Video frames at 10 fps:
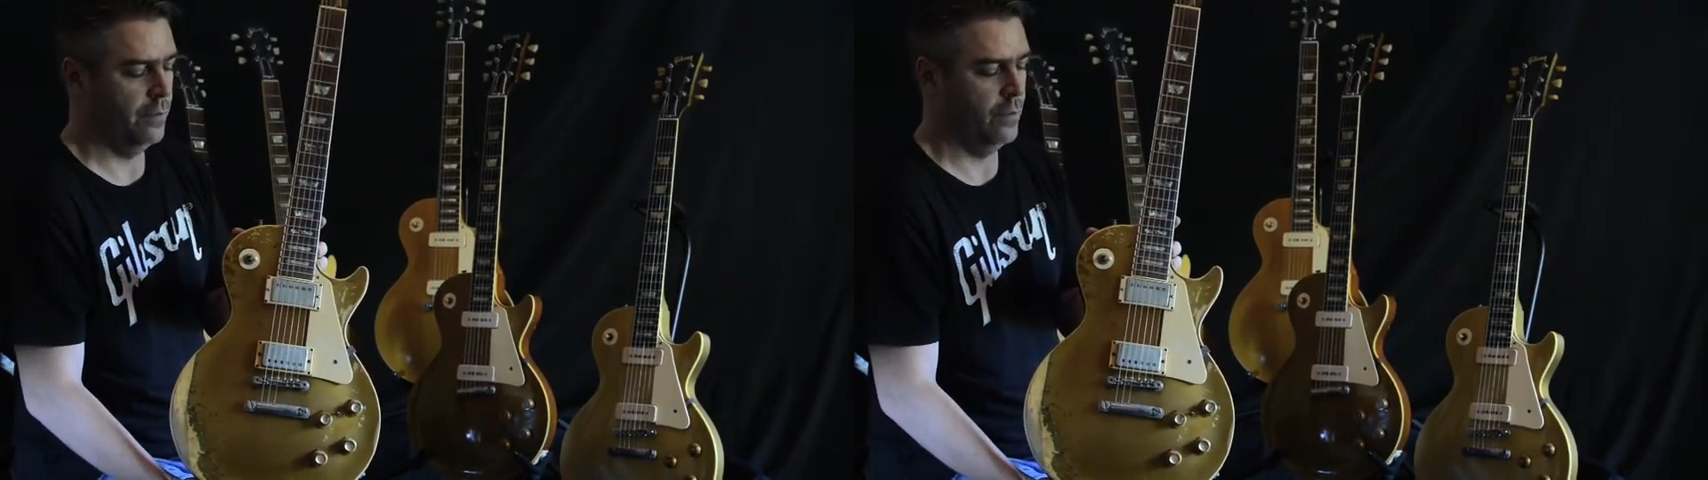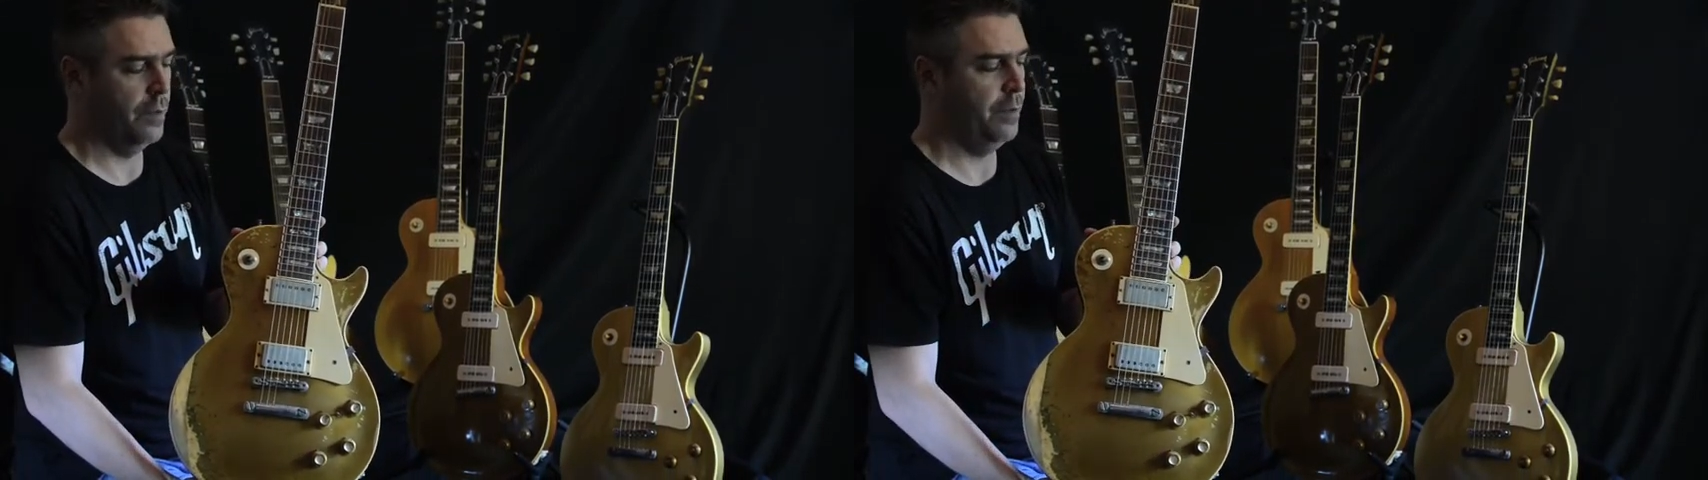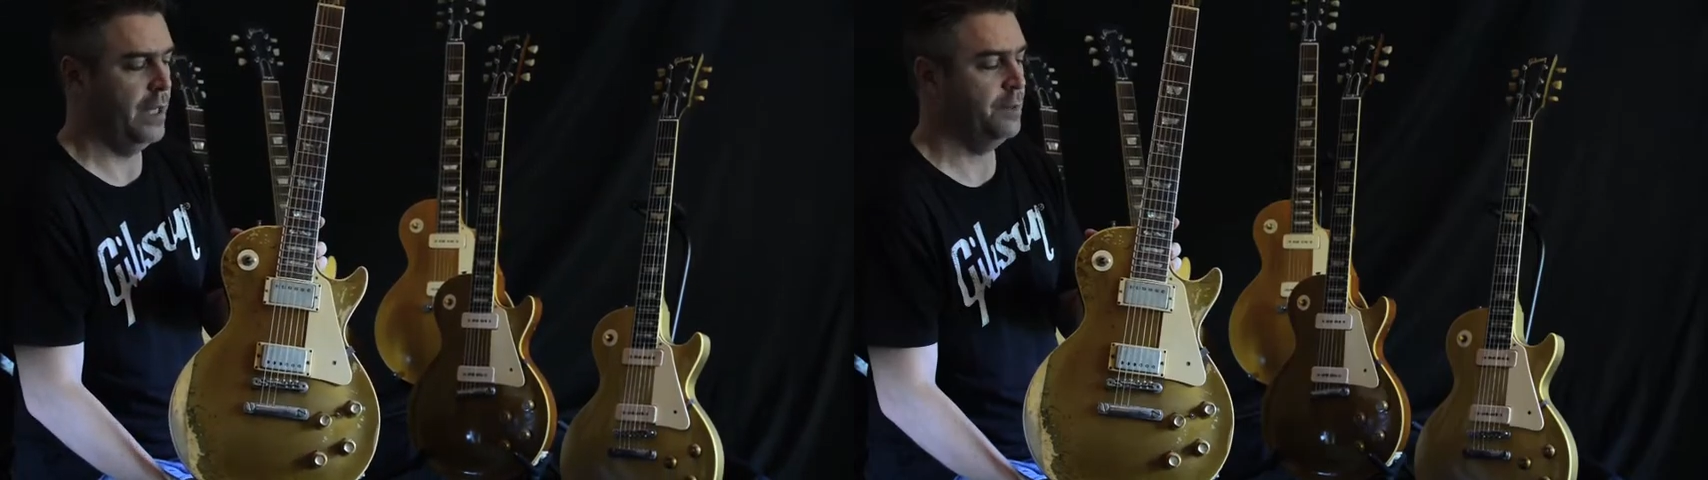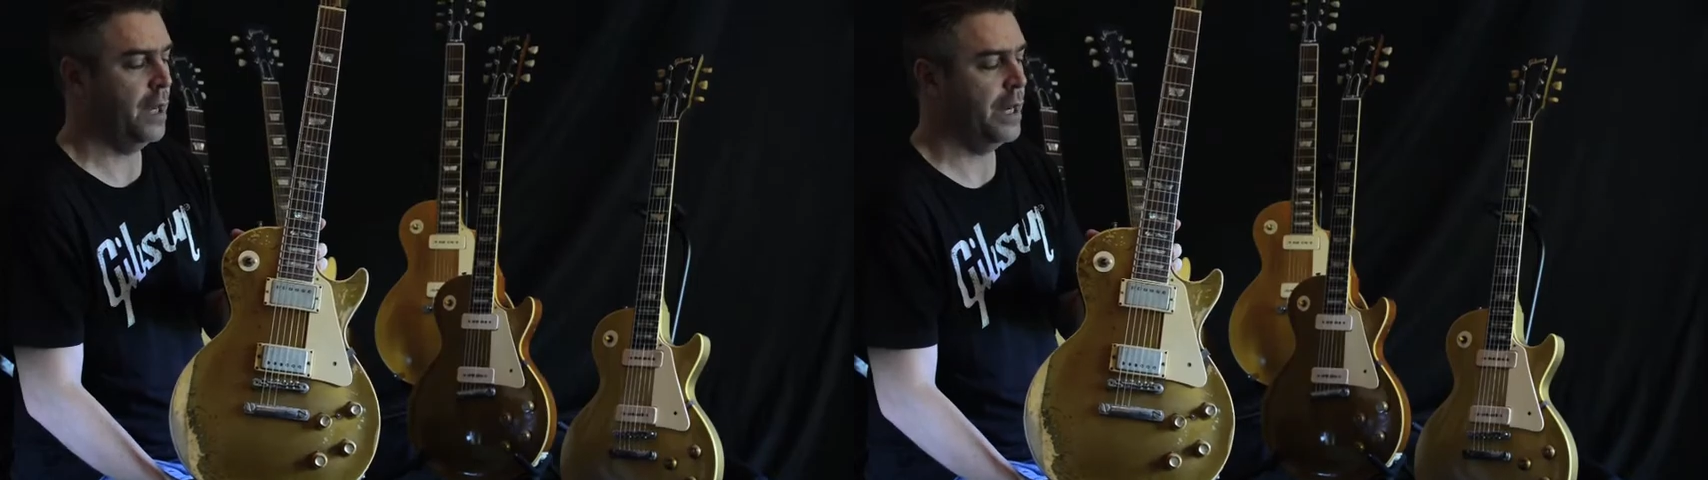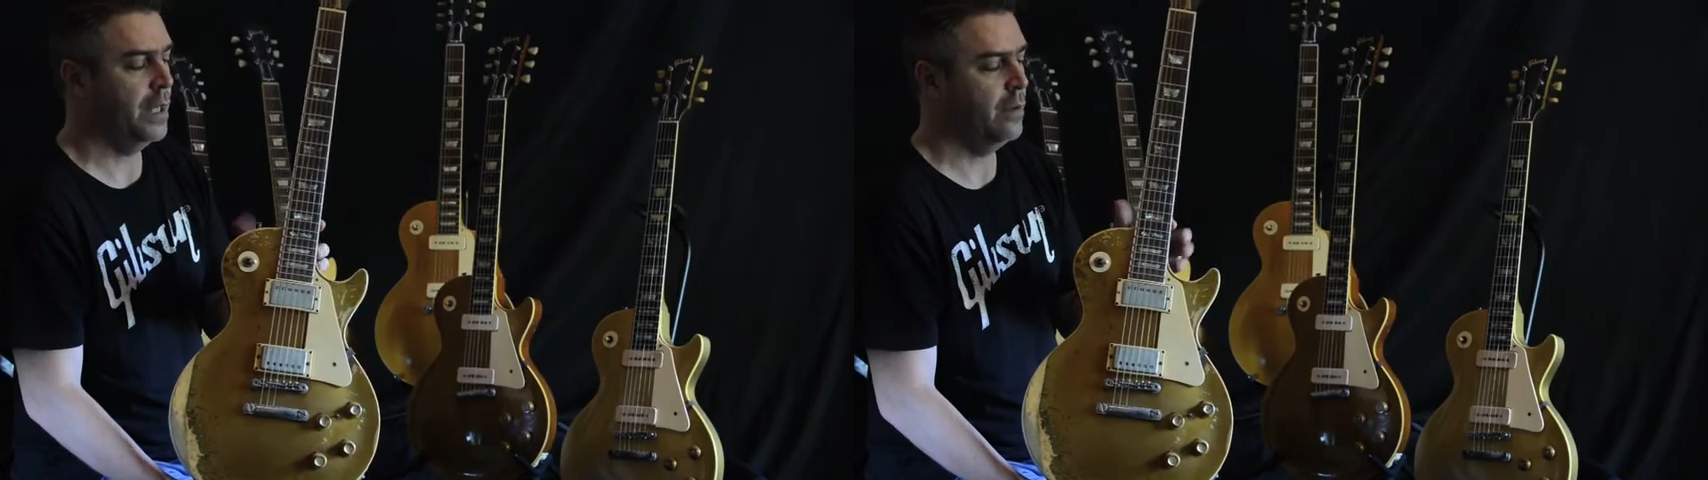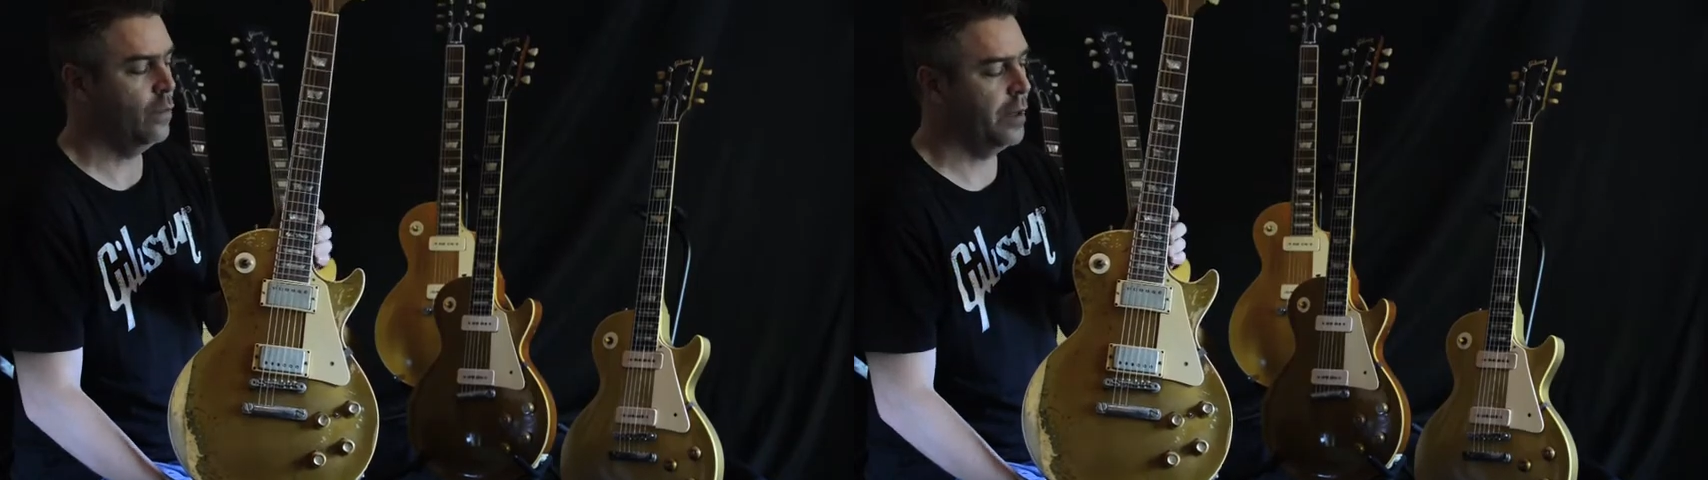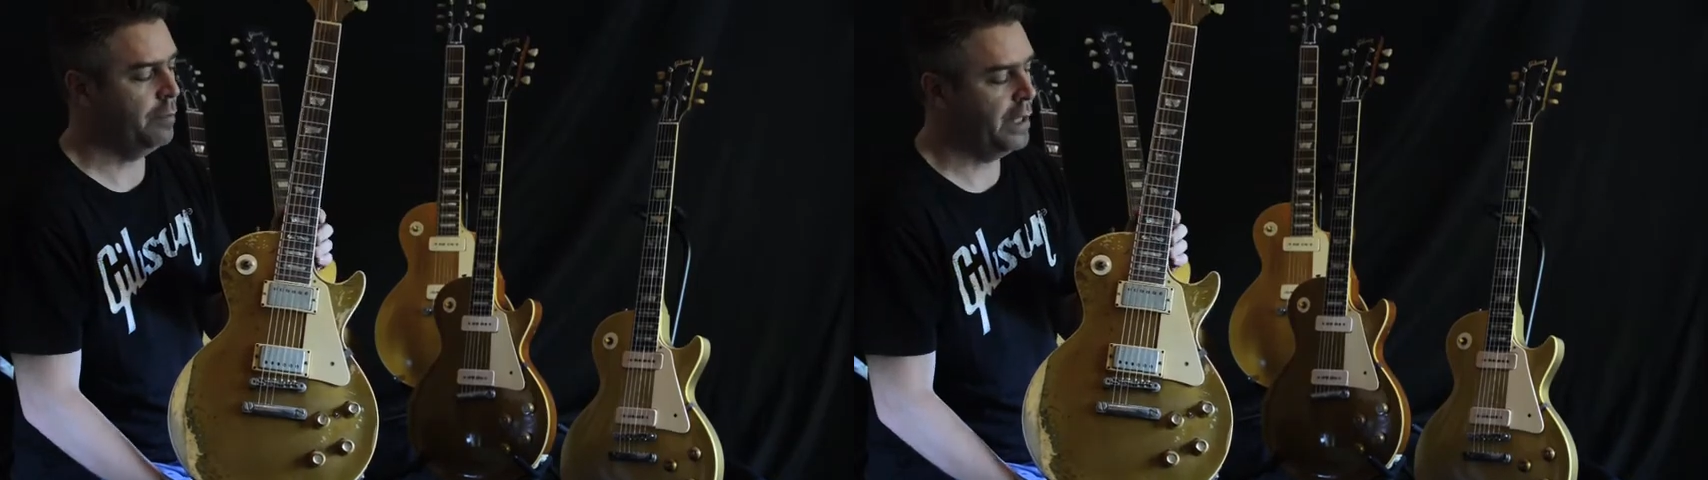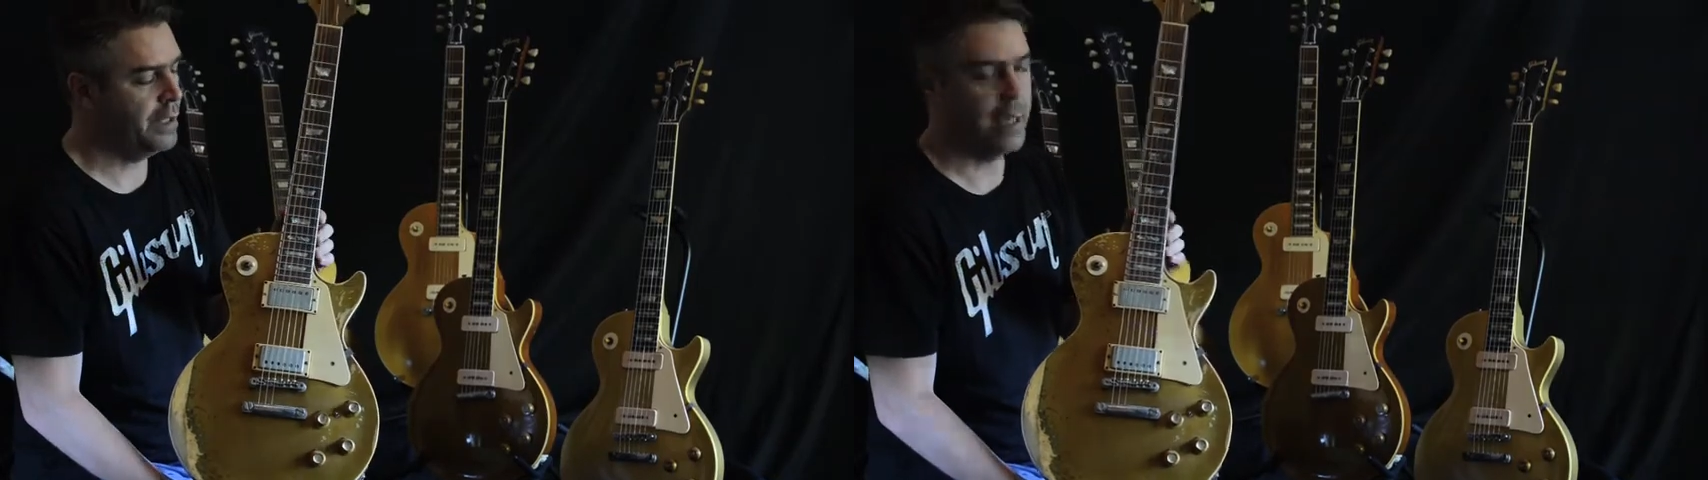One-piece body, one-piece